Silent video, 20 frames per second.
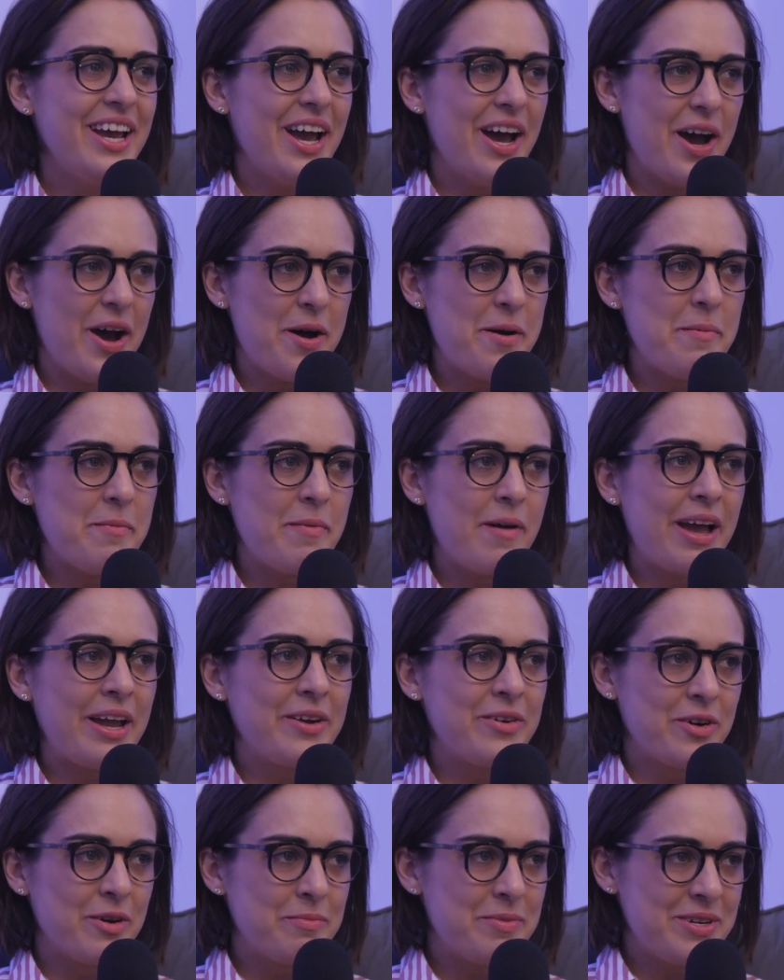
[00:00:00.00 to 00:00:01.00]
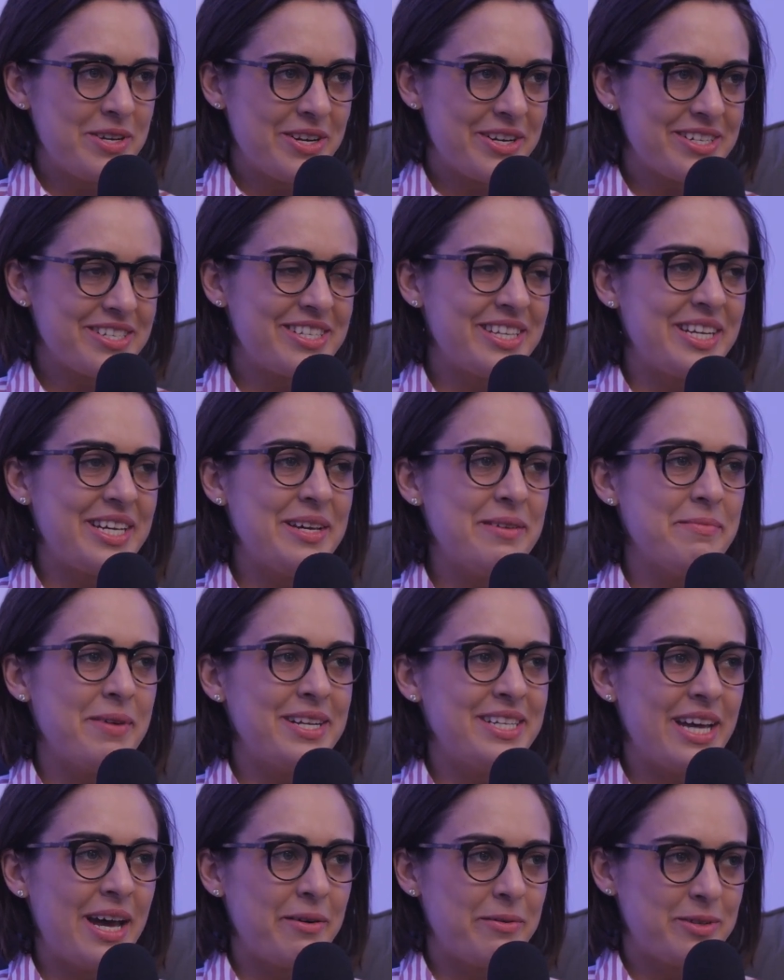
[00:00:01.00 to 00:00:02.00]
I grew up in New York City. My
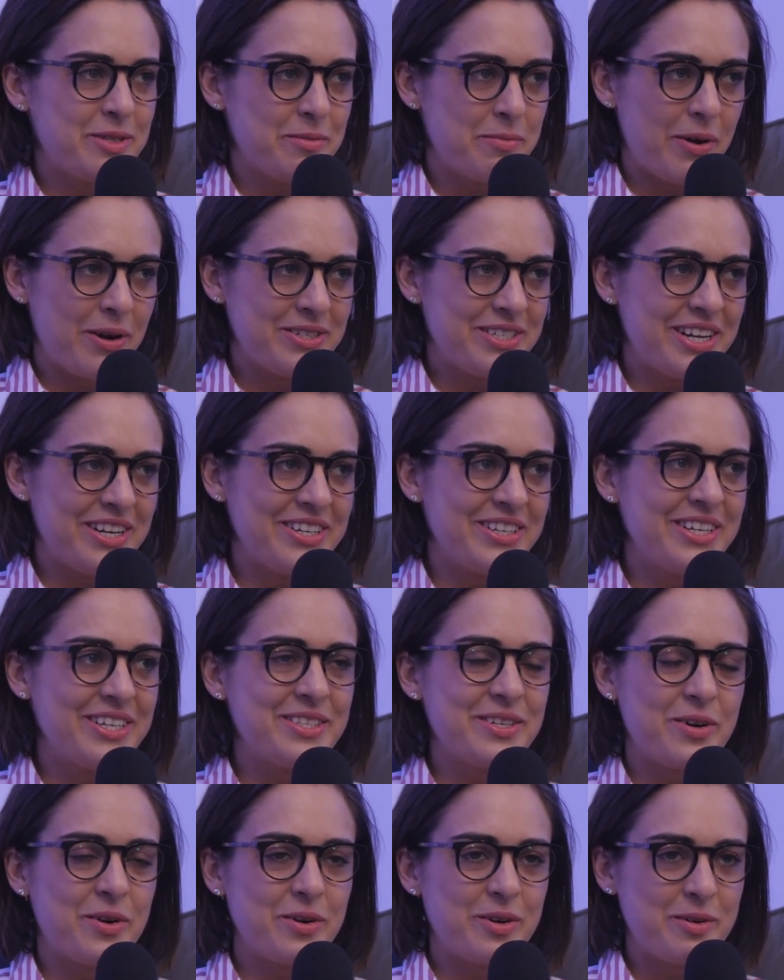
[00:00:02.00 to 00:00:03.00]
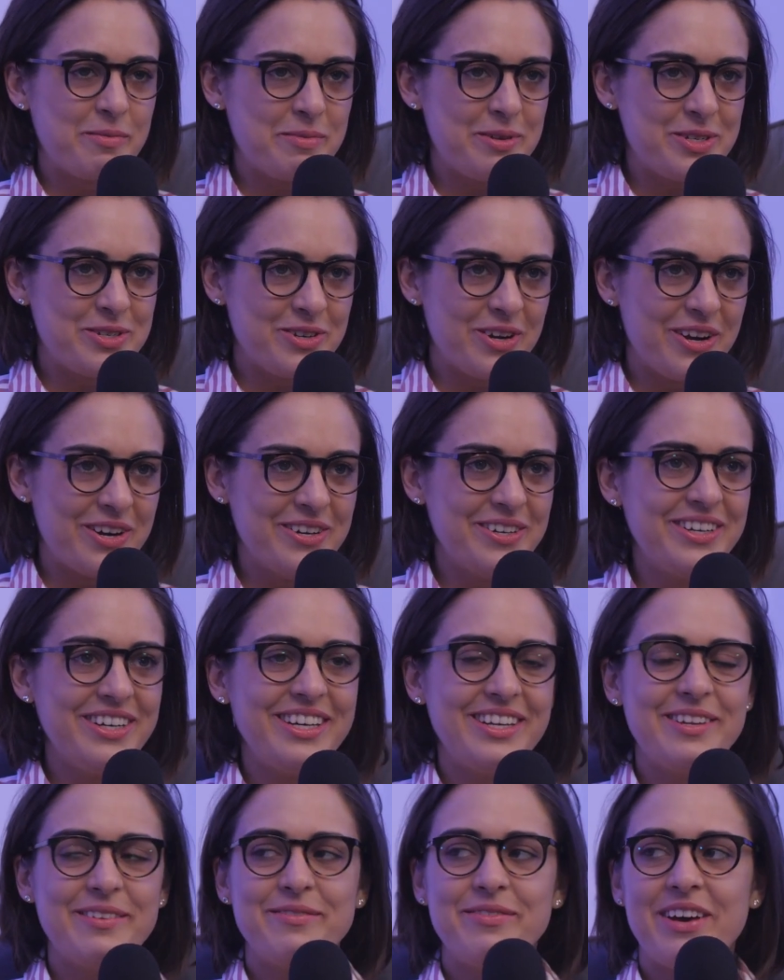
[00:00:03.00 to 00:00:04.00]
dad was a bartender at the Corner Bistro.
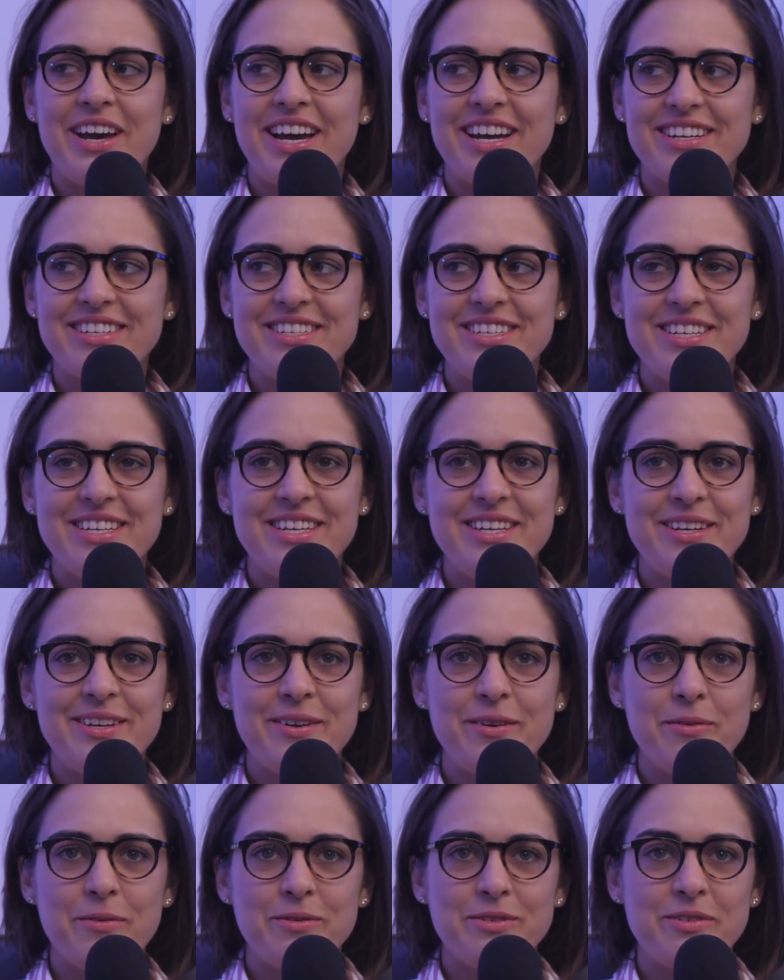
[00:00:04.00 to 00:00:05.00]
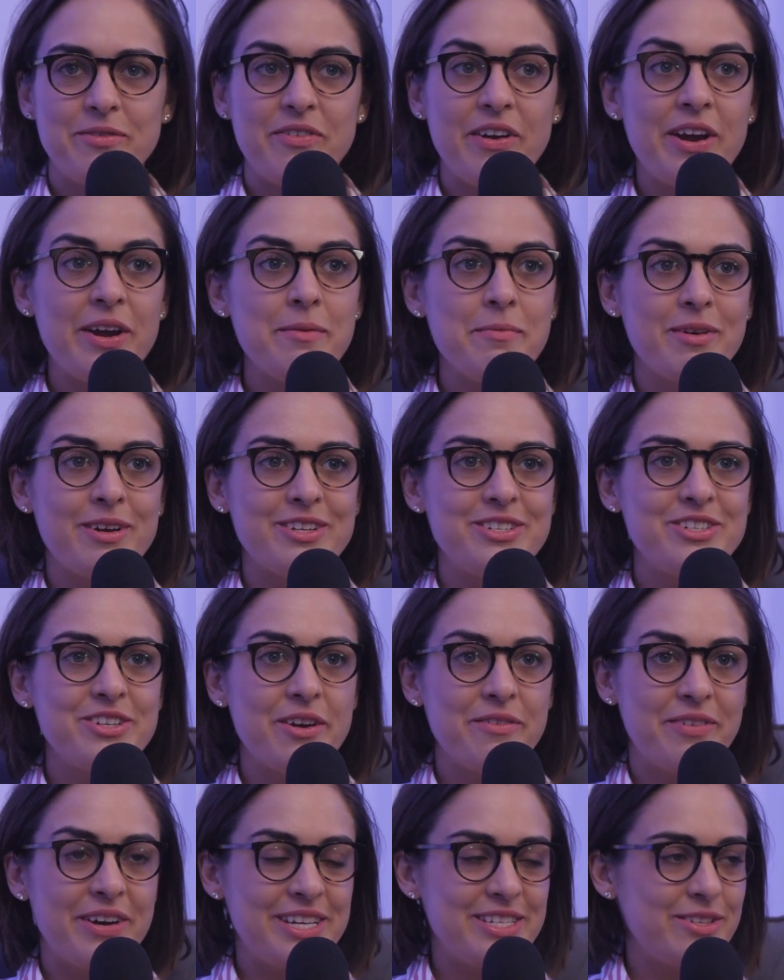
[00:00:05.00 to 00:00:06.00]
In fact, he was very much
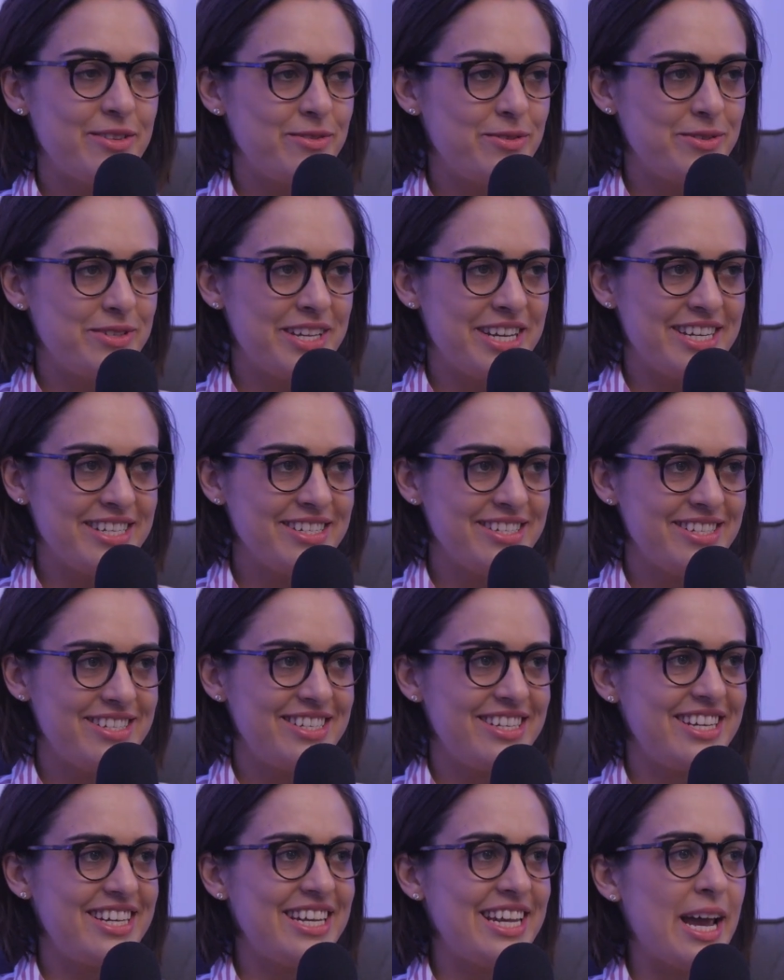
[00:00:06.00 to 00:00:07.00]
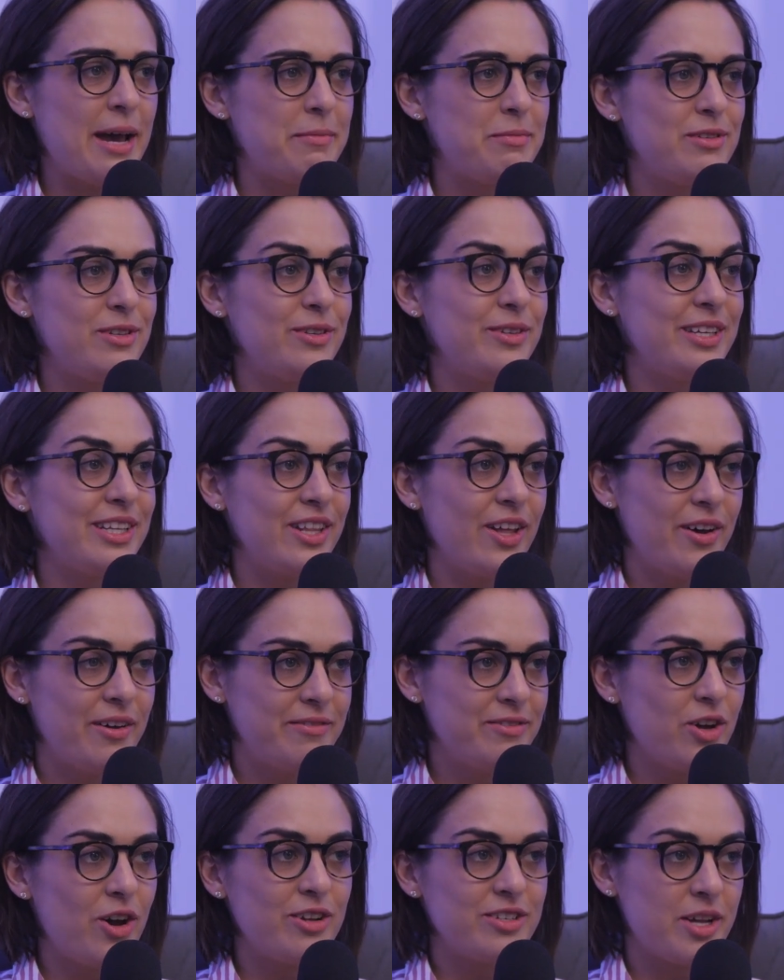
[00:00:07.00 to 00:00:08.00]
a vice enthusiast. He absolutely
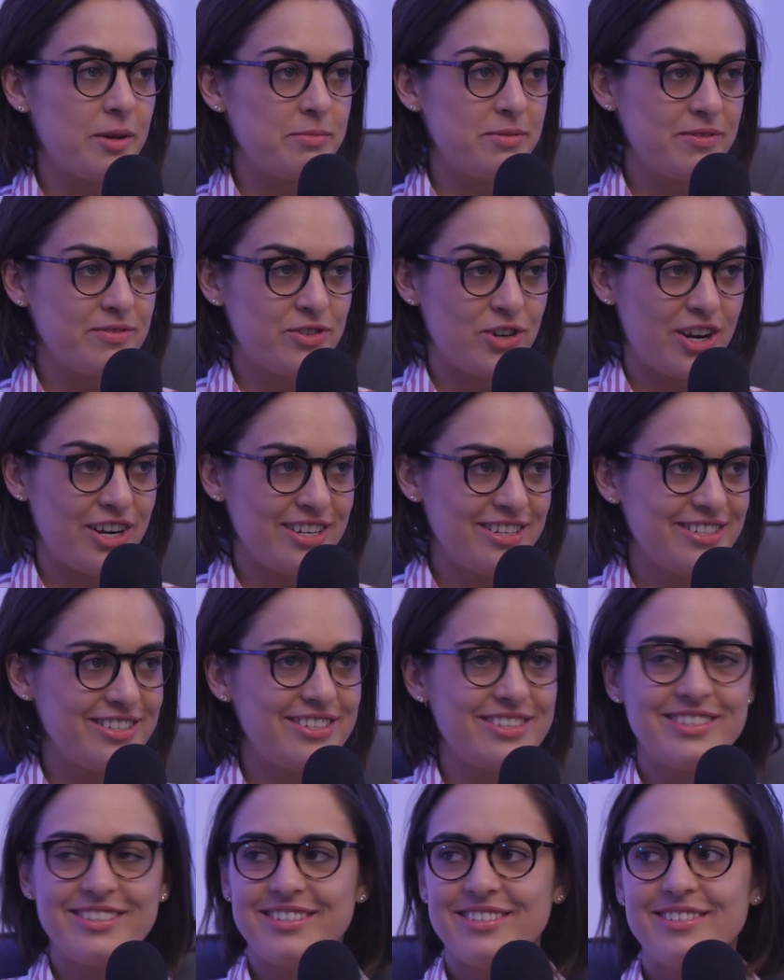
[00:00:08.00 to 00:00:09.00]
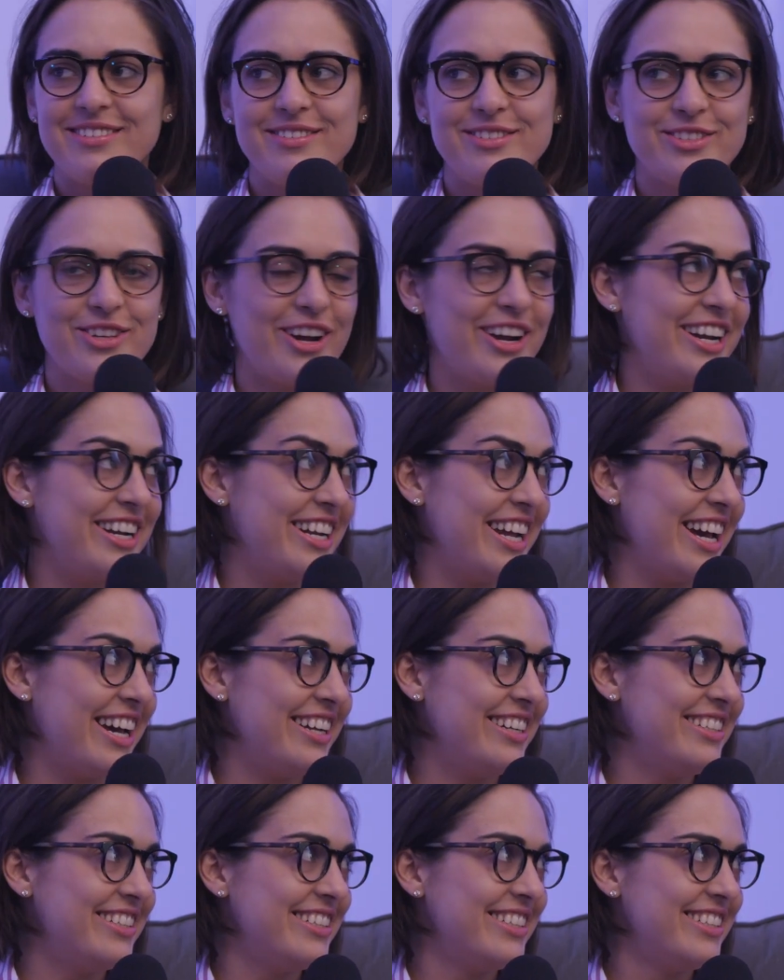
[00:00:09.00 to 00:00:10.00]
loved all types of drugs. Sorry, Dad.